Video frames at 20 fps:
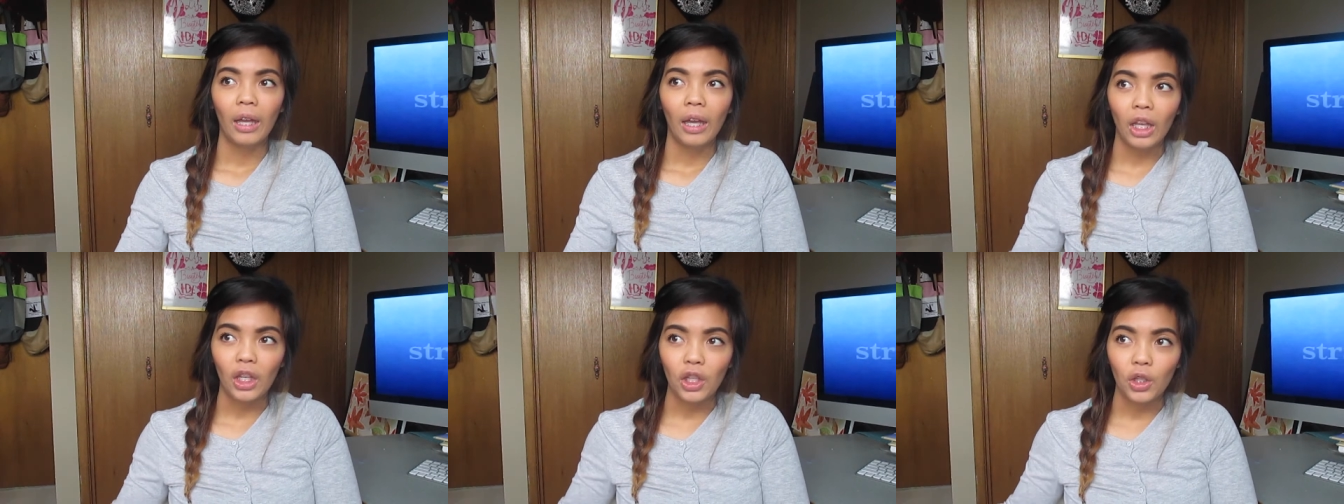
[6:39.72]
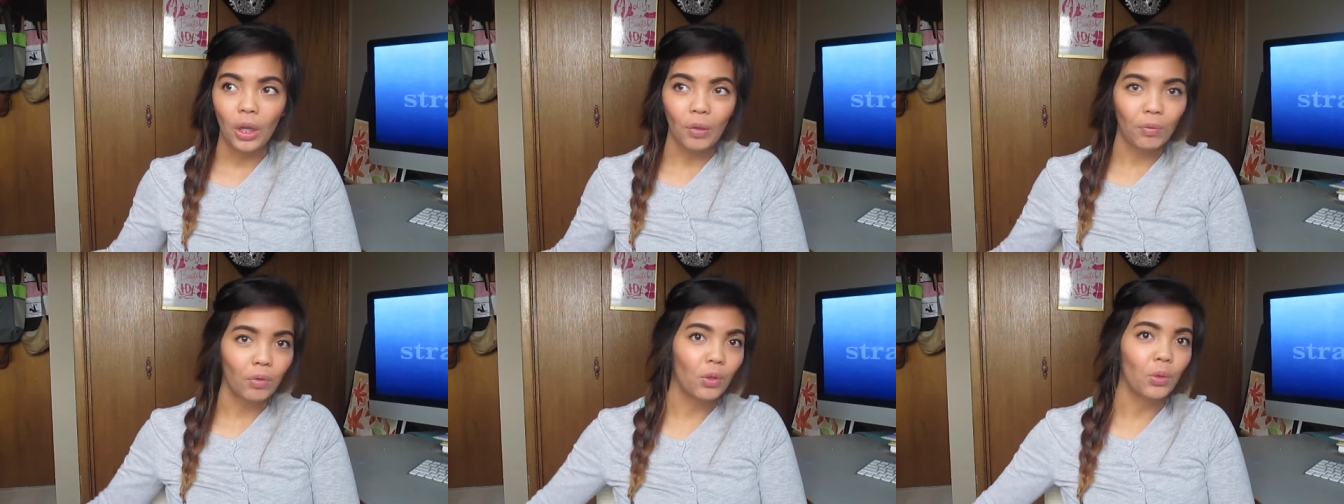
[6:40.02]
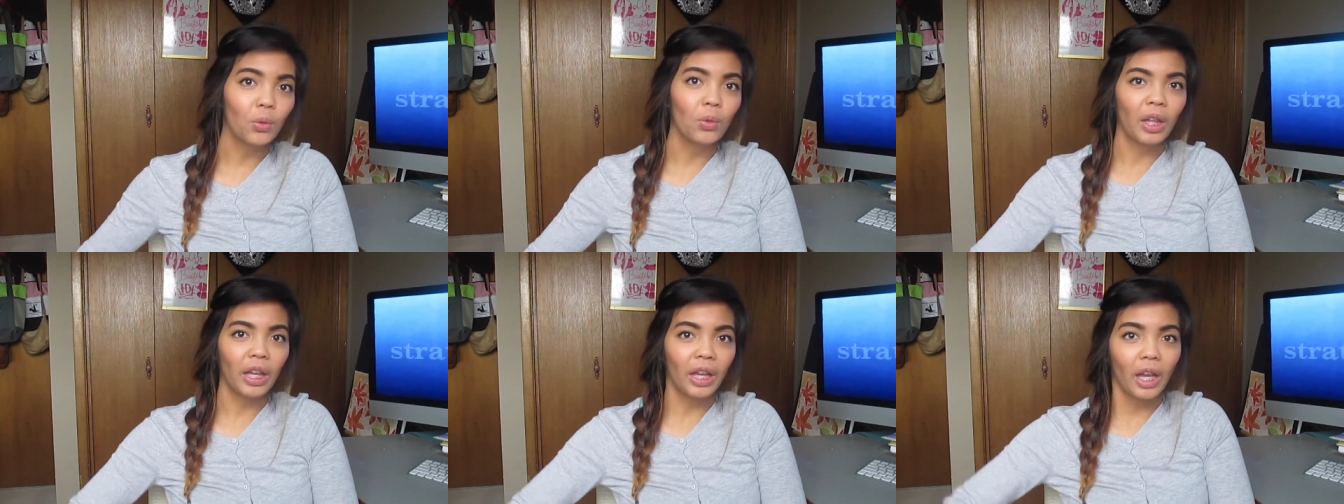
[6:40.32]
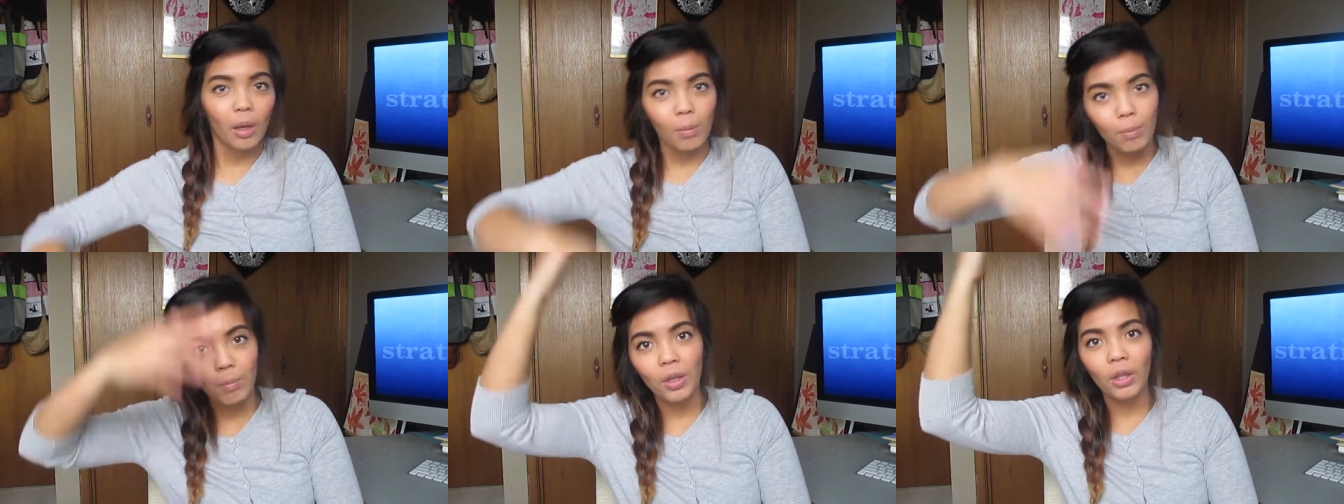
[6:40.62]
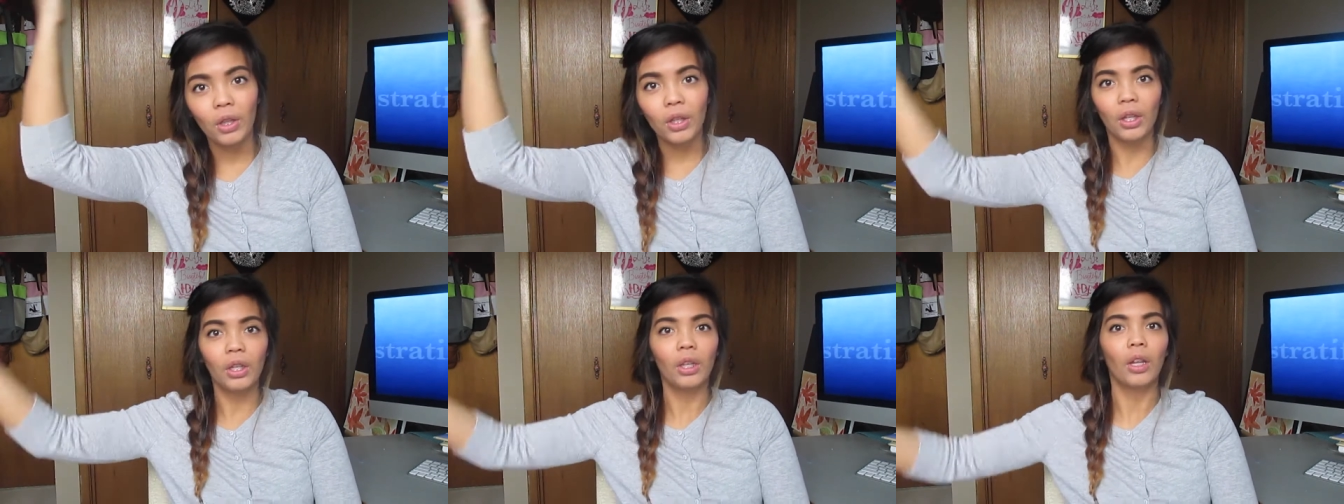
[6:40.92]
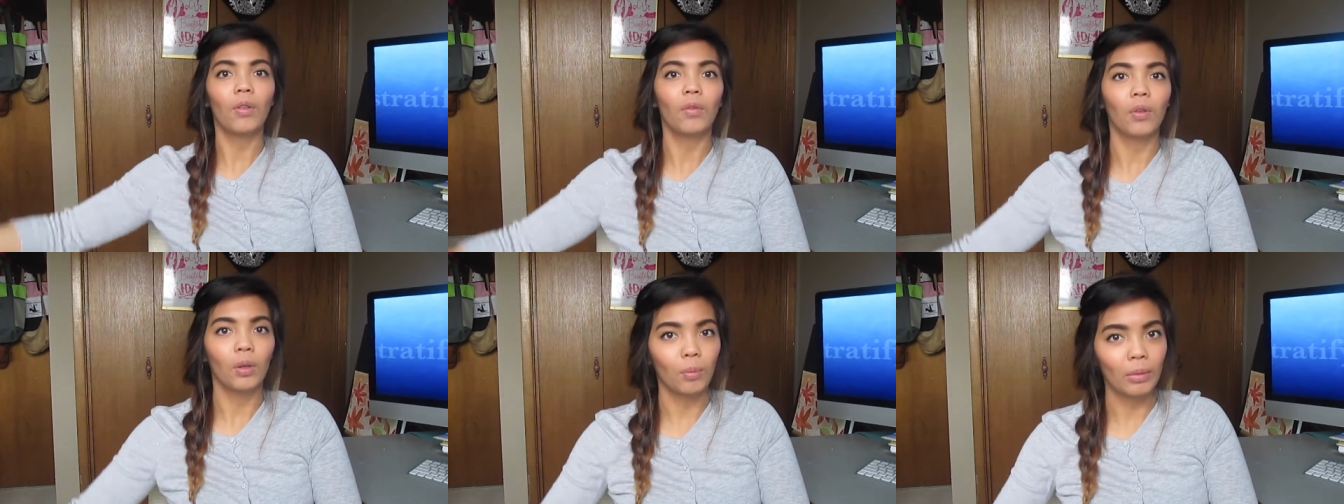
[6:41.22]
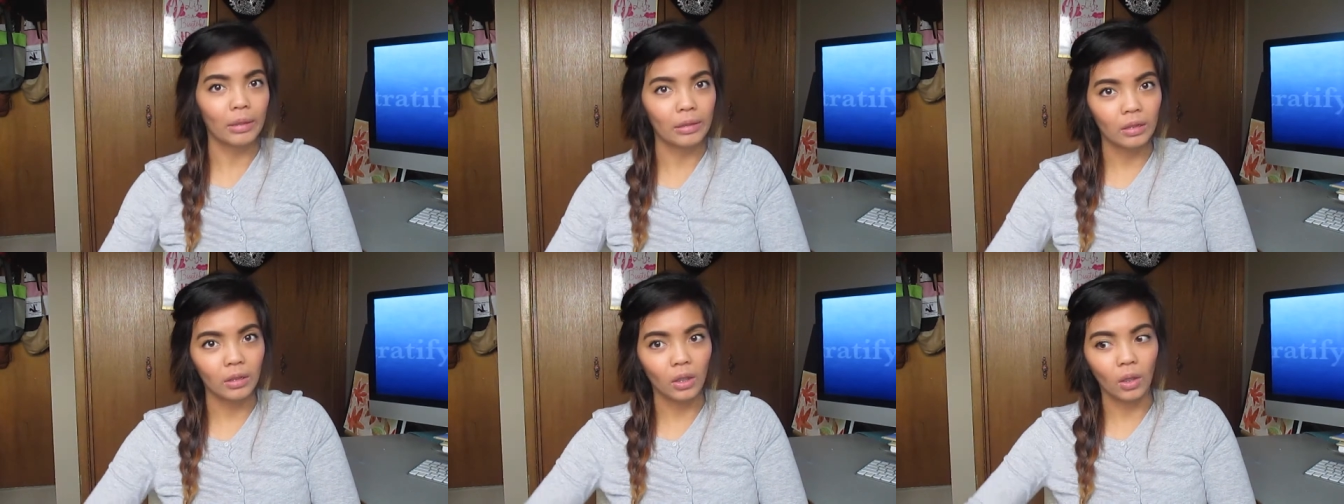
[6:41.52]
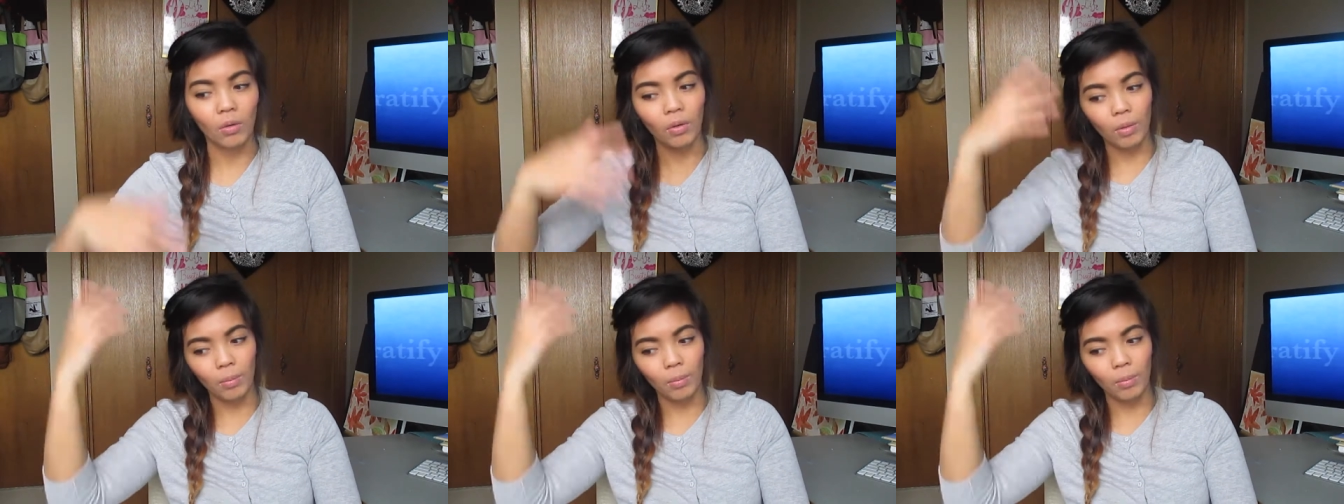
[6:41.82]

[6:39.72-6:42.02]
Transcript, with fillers: and you have to do like a million of them and so